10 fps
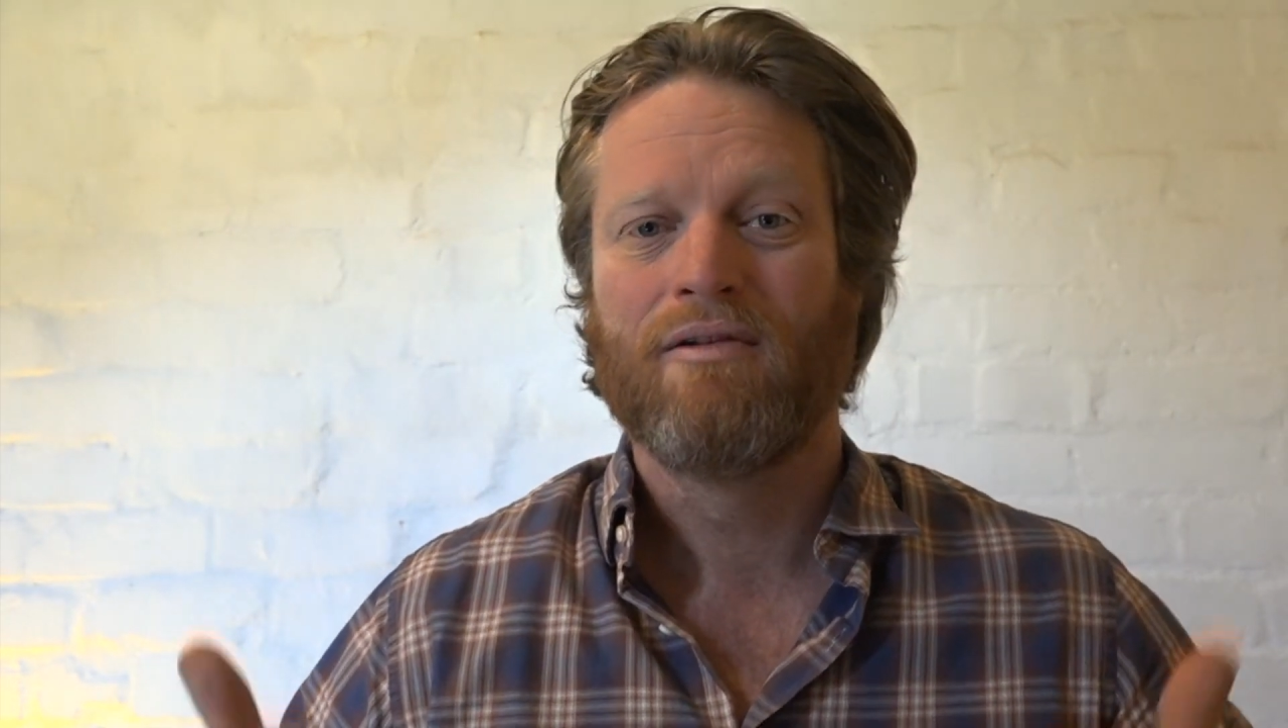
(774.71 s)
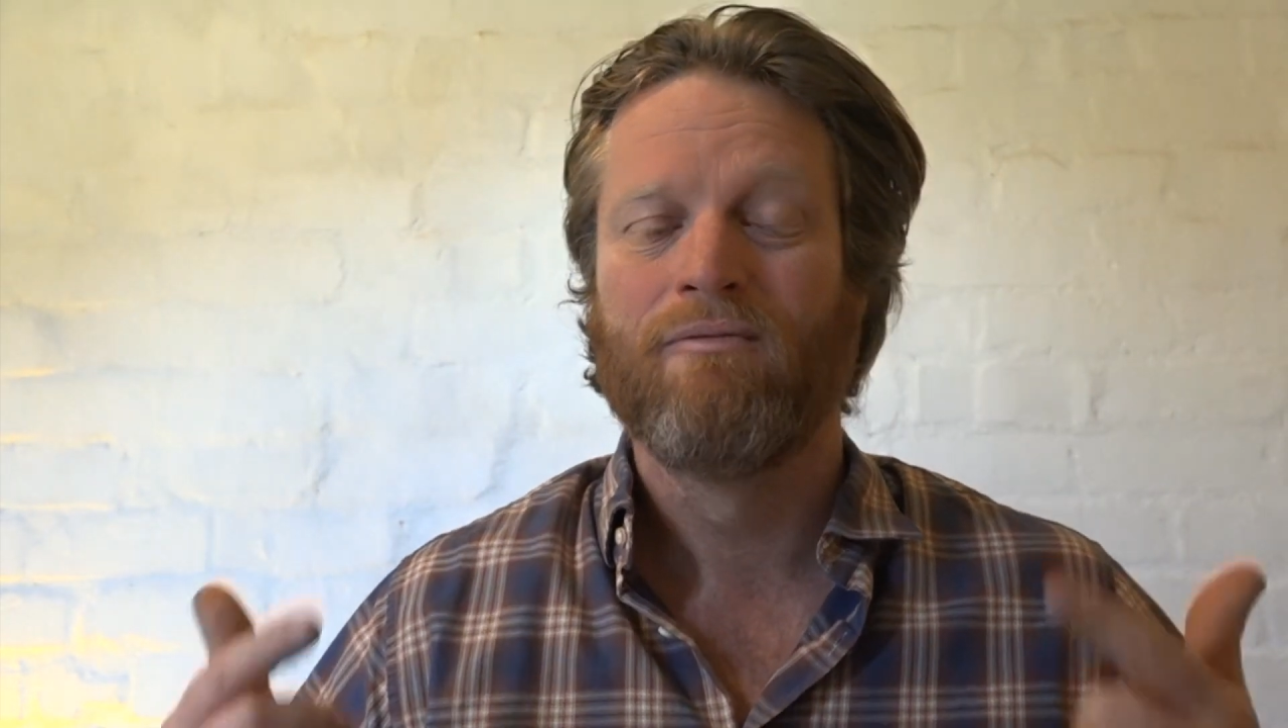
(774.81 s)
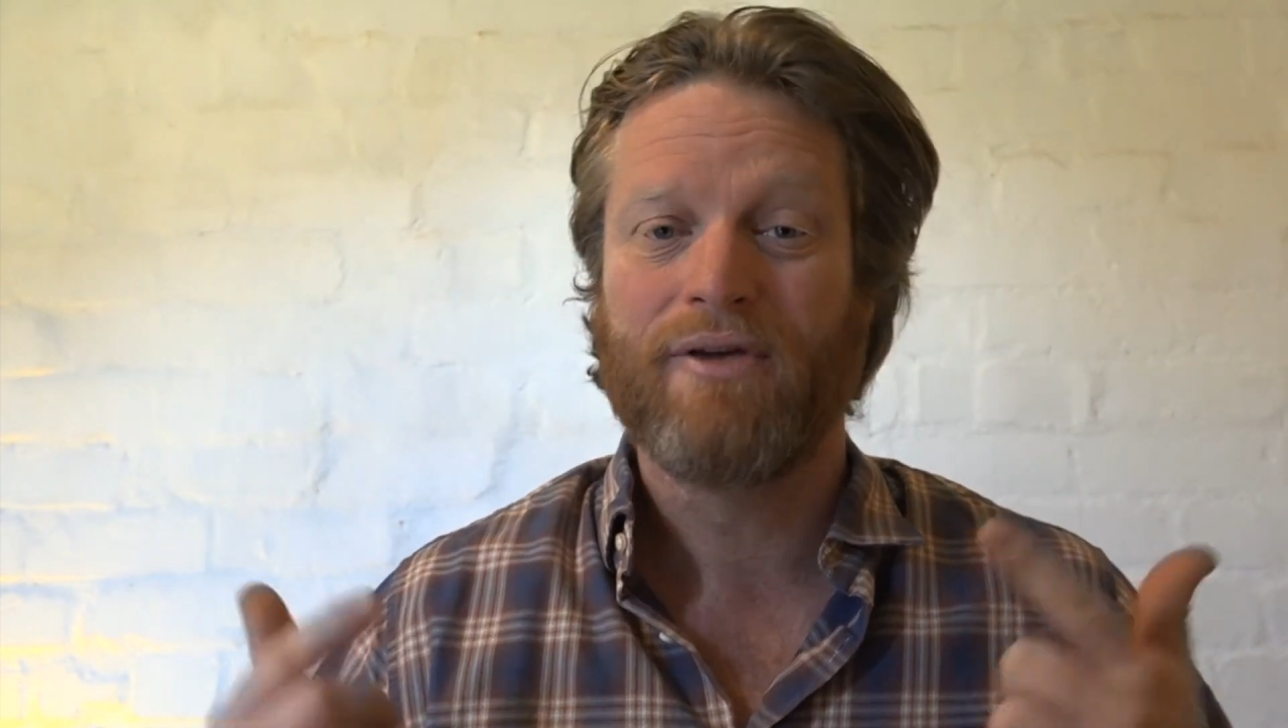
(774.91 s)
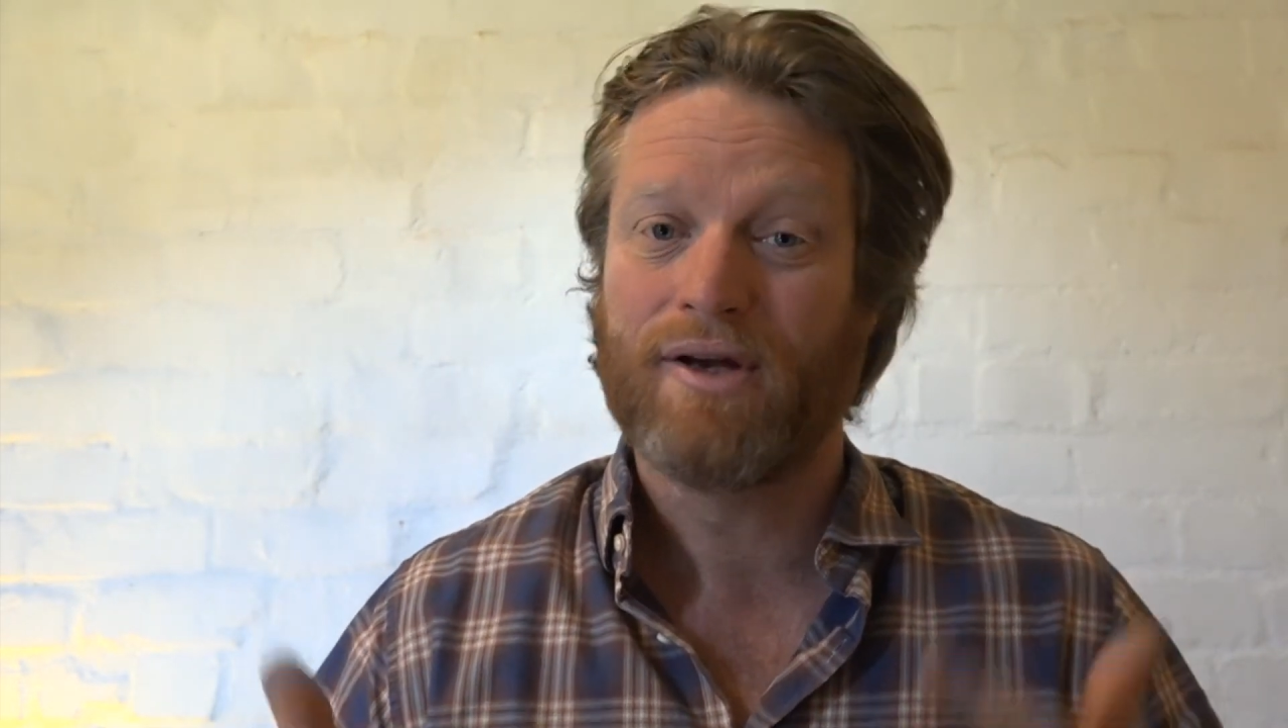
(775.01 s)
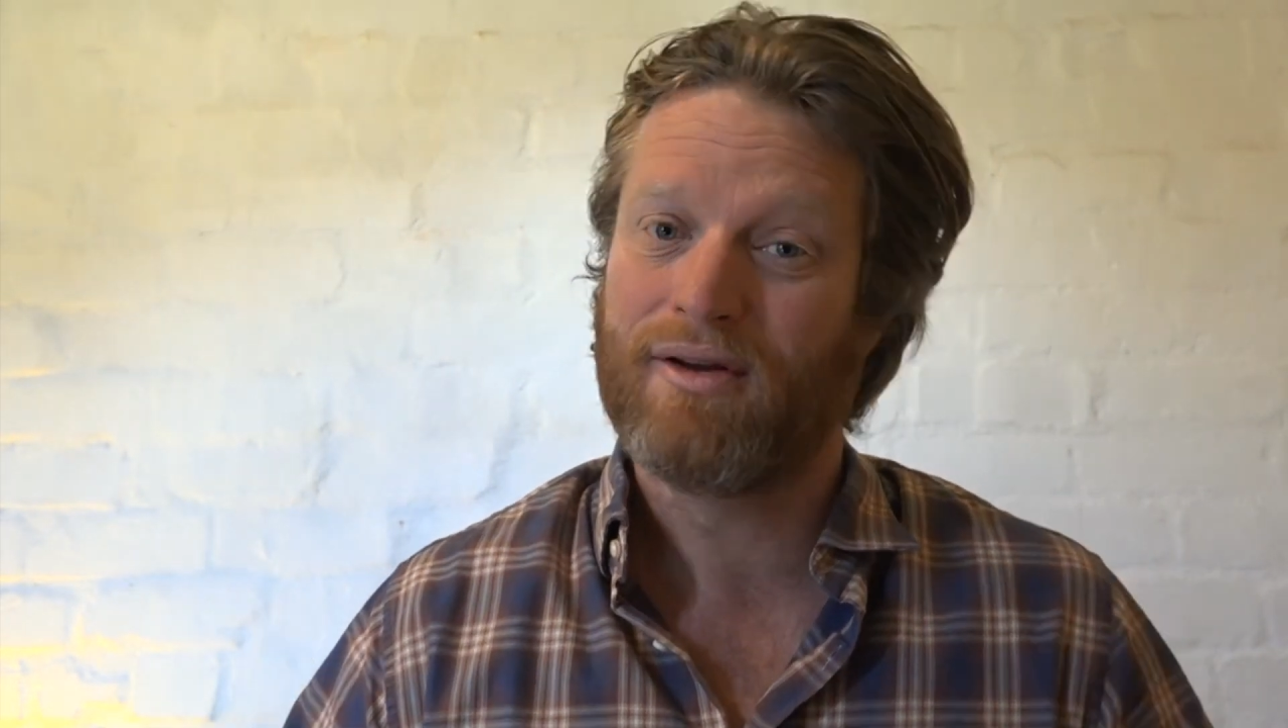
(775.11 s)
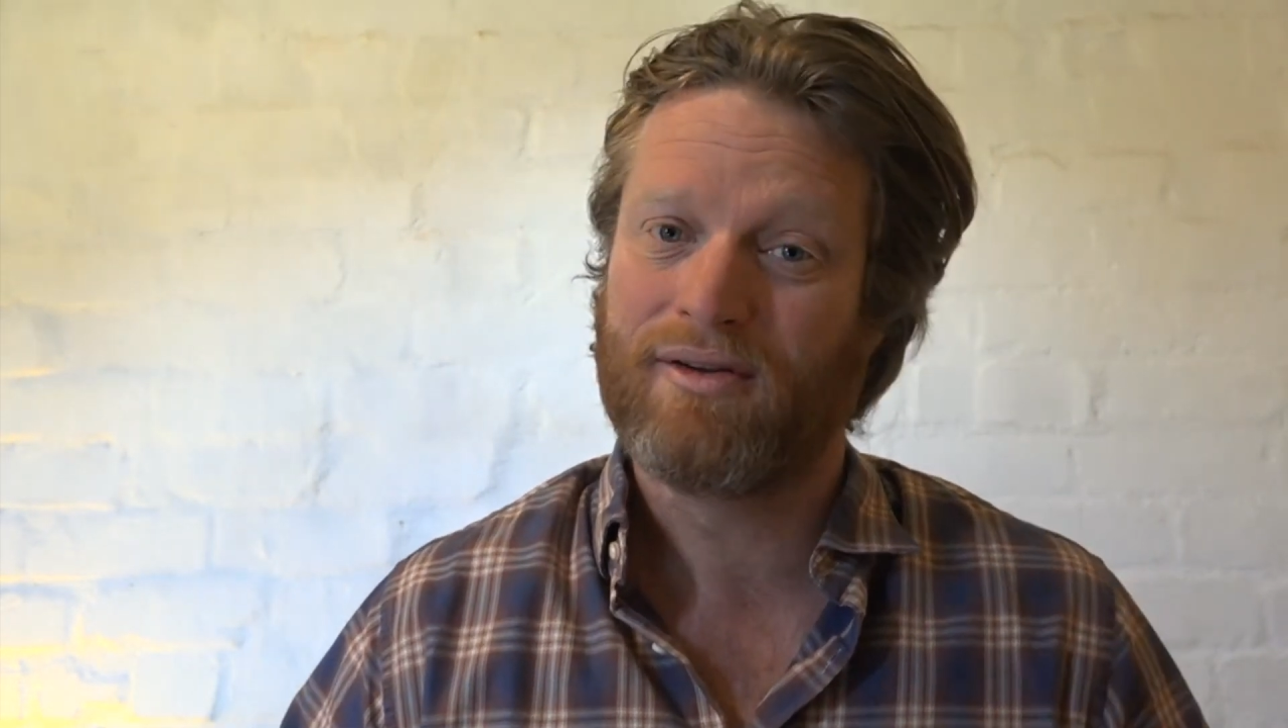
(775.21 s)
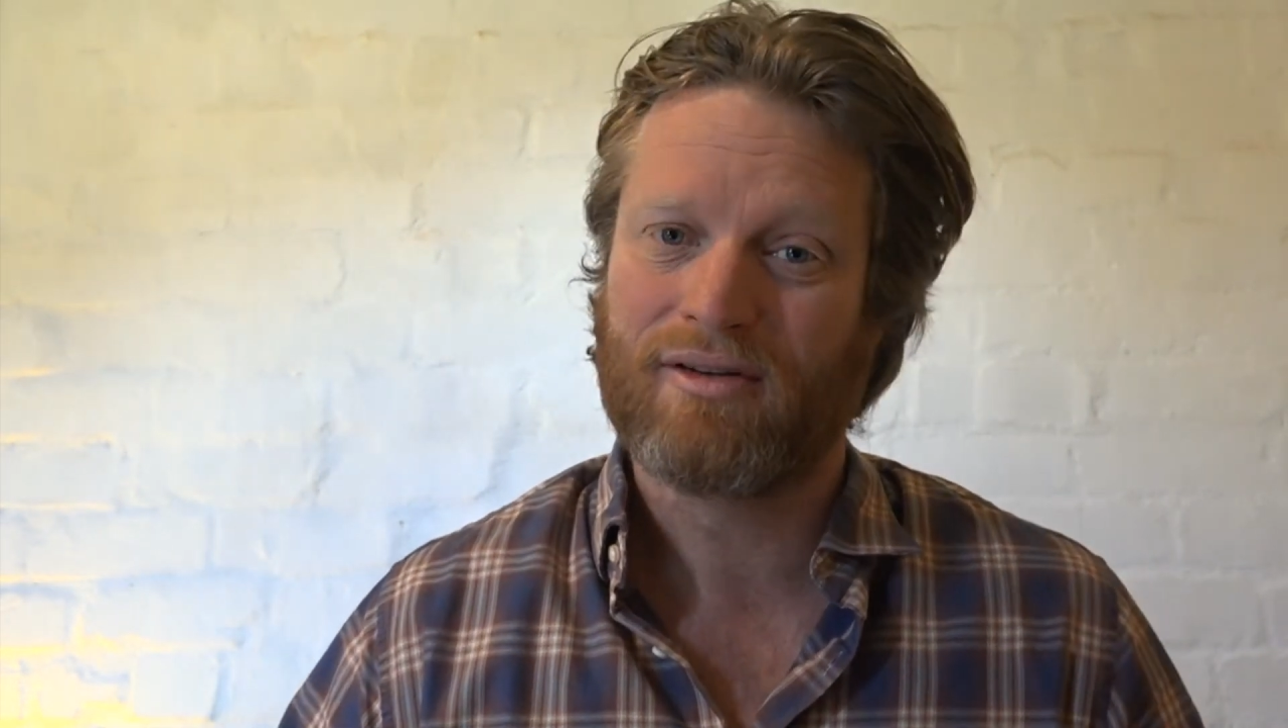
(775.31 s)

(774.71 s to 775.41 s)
very